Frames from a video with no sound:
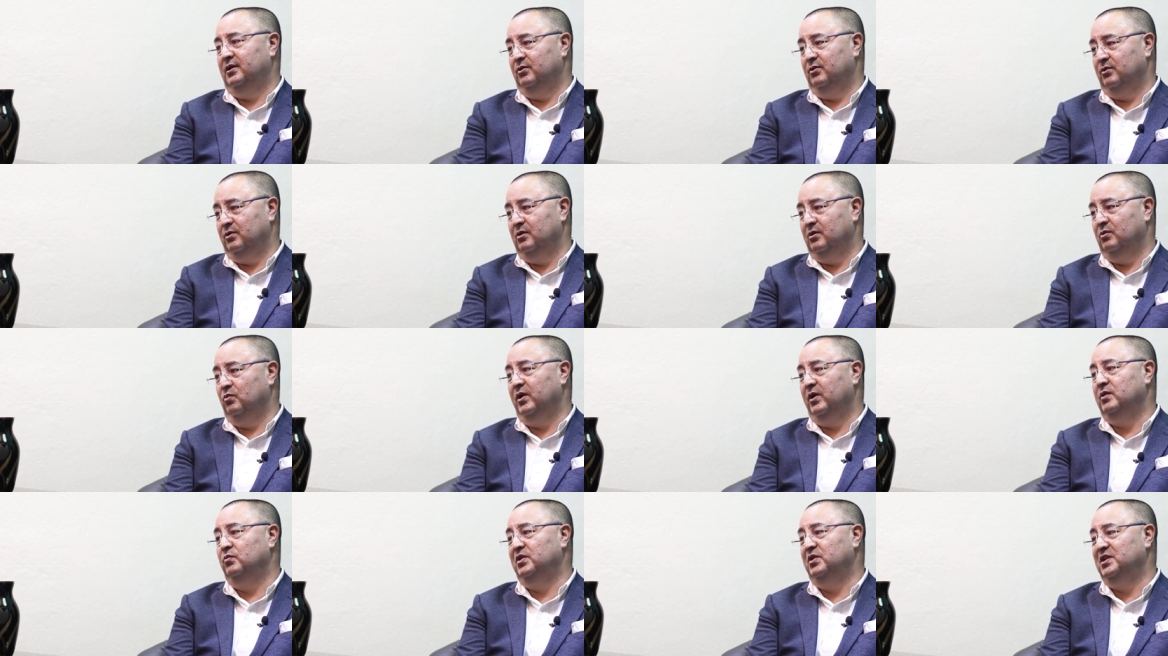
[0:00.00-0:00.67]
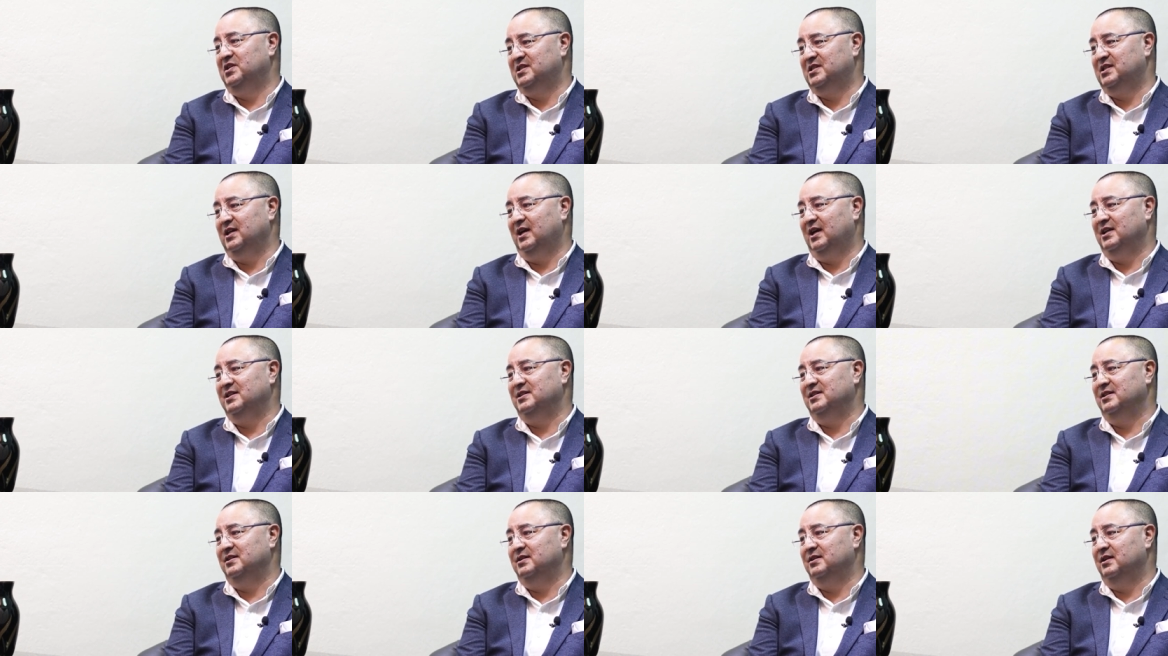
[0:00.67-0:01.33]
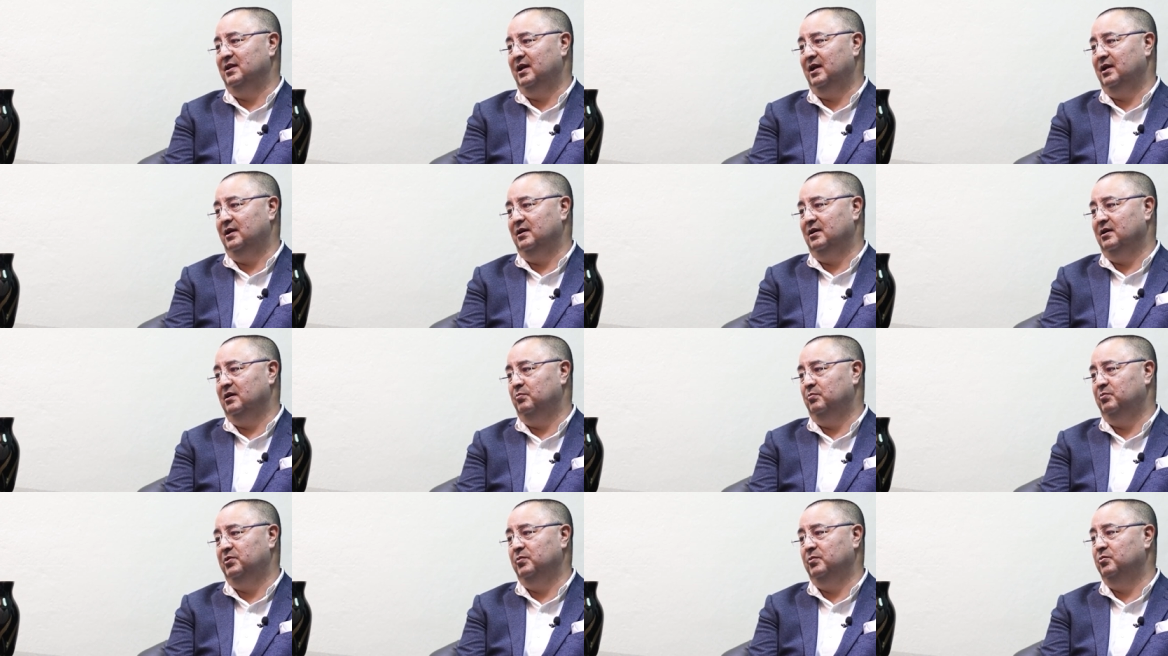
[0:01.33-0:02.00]
You know, when we started, like
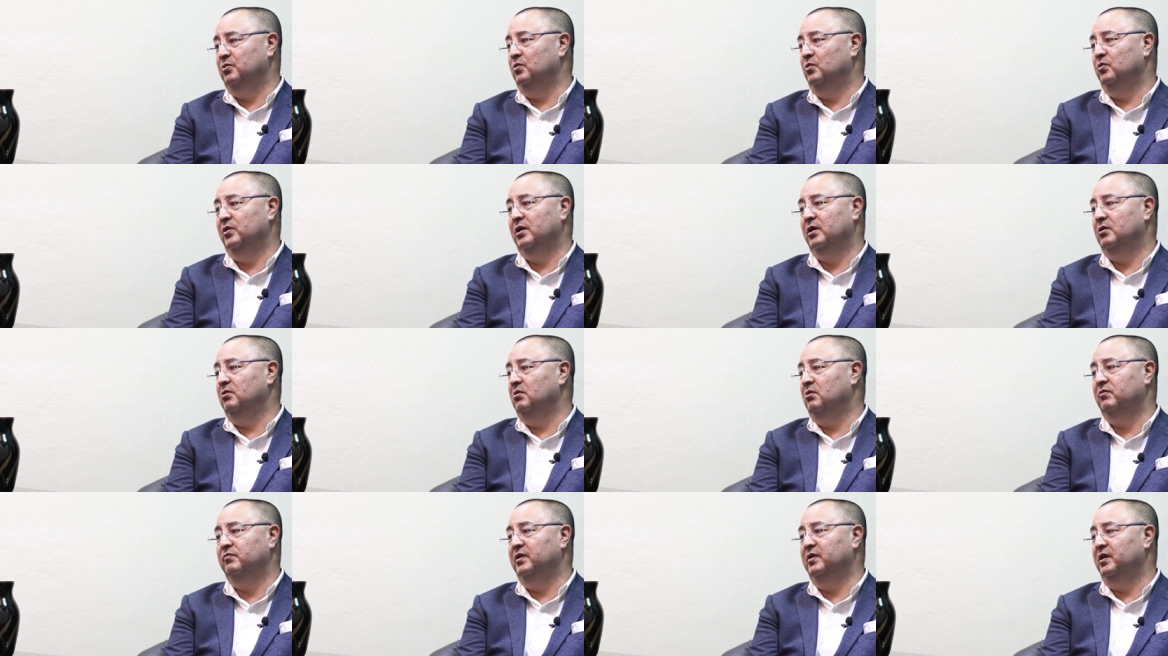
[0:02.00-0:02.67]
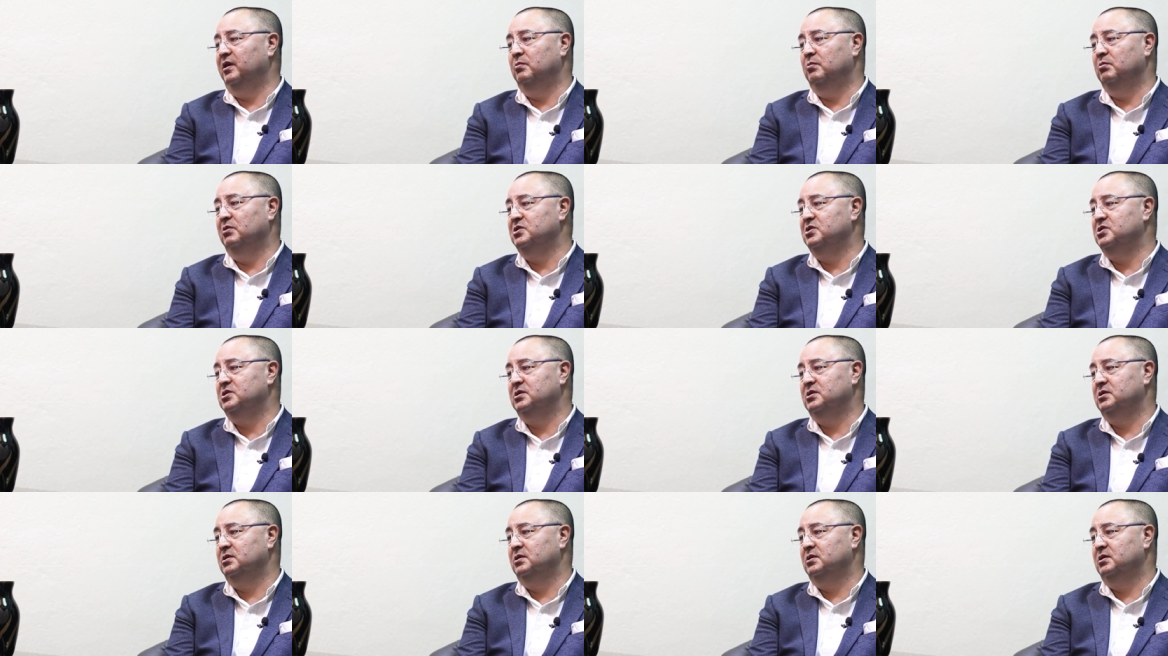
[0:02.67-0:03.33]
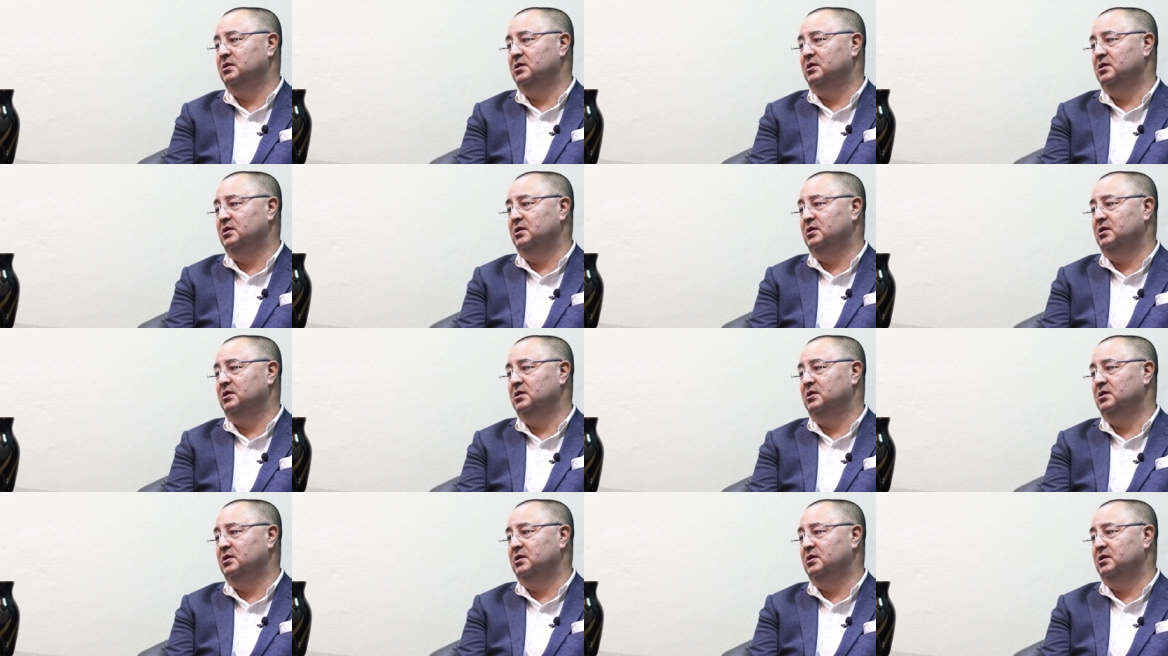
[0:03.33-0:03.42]
uh, people were not very much